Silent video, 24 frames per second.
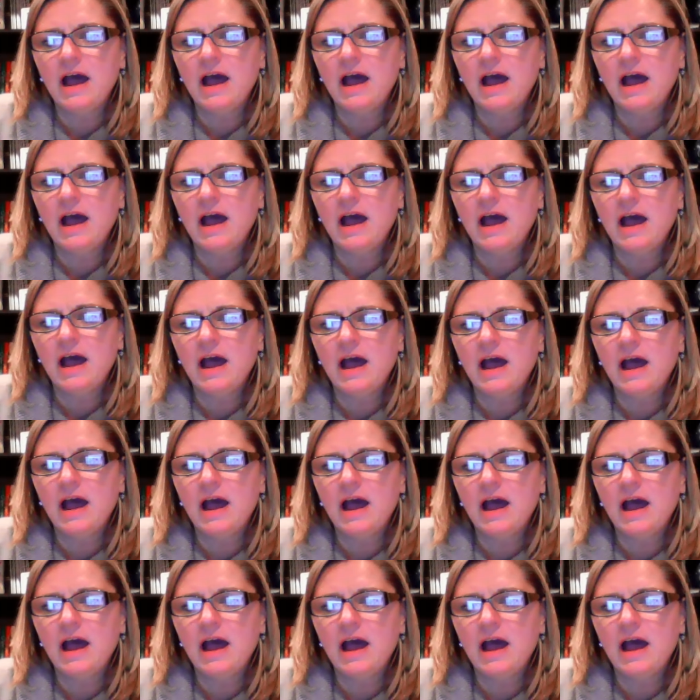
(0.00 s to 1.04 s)
like
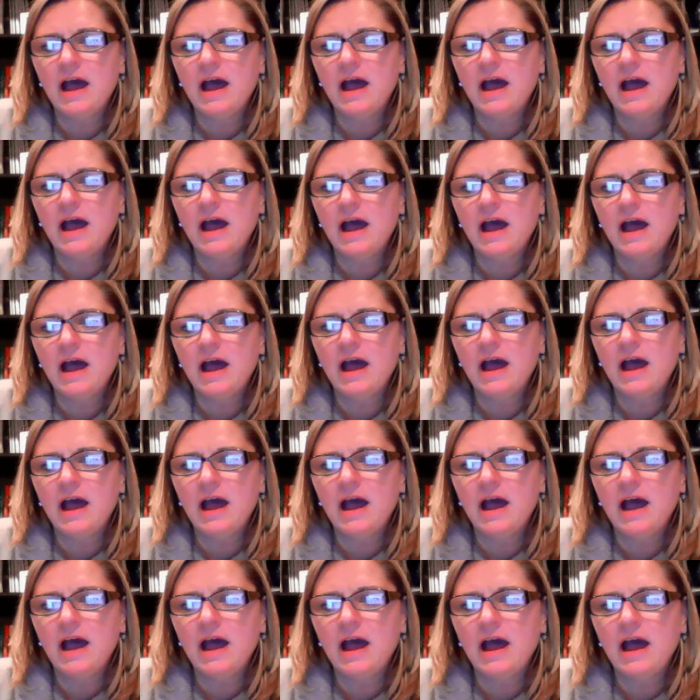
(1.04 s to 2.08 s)
are really and
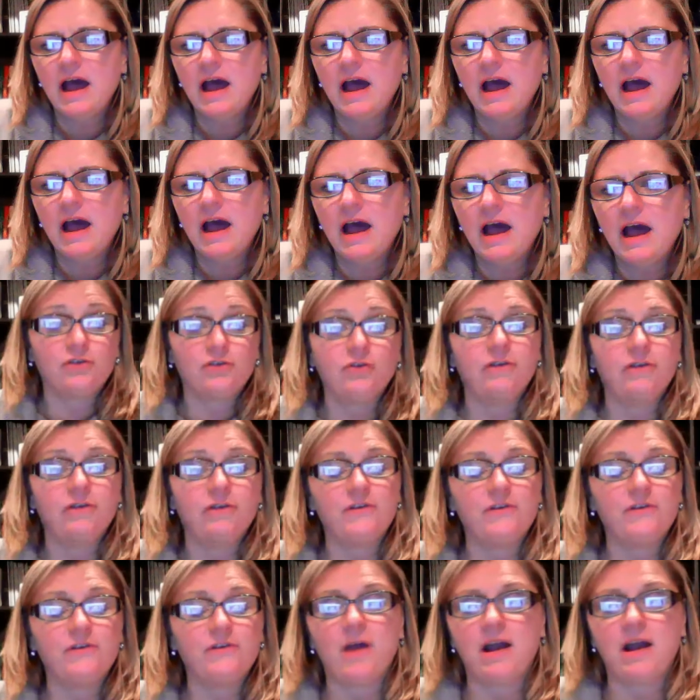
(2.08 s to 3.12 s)
truly, and it's cool
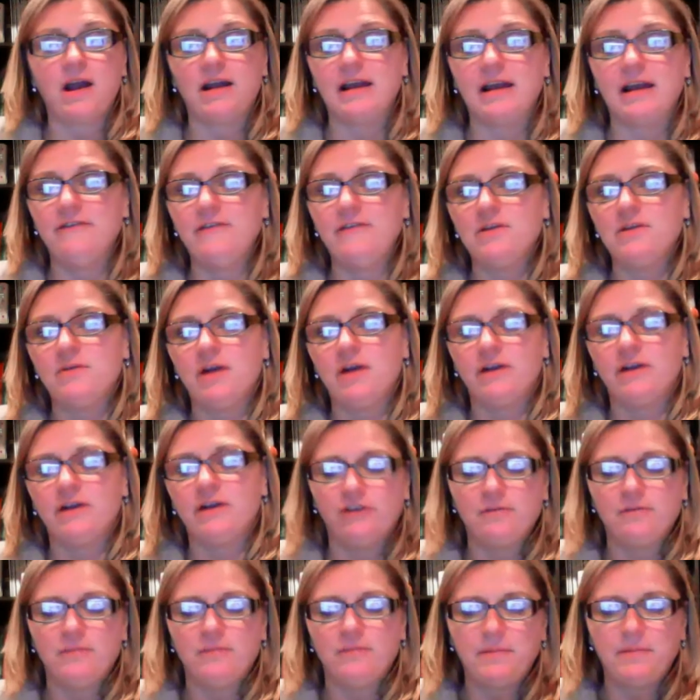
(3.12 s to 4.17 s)
if you are, and if you are,
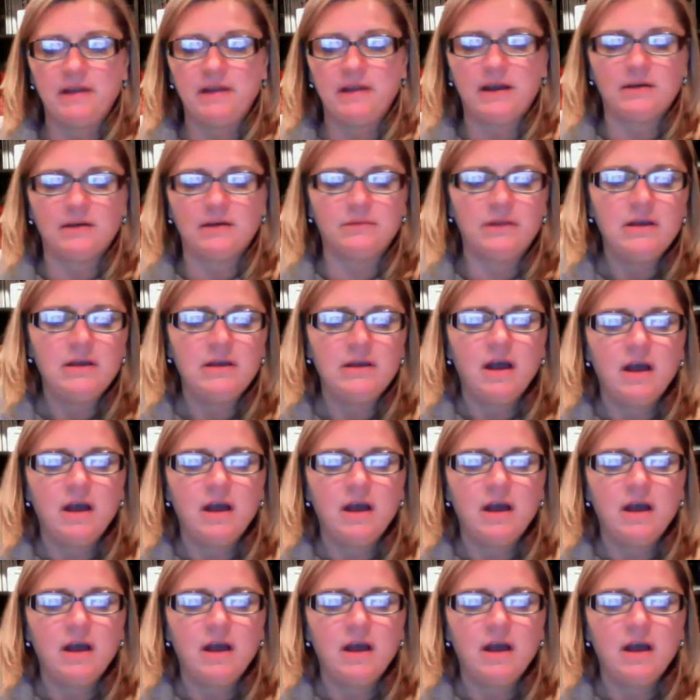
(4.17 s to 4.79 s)
jump up and down.